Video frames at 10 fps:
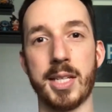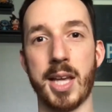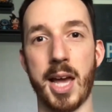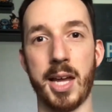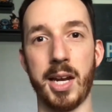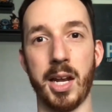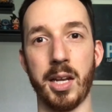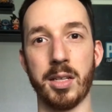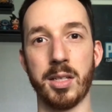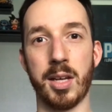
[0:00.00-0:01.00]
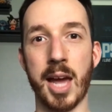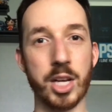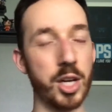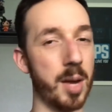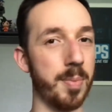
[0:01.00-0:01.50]
inside and
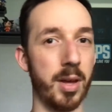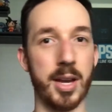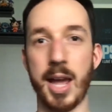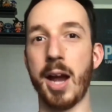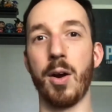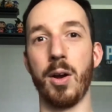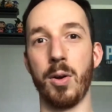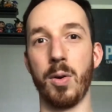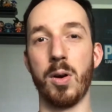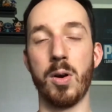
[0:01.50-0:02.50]
catching up on Arrow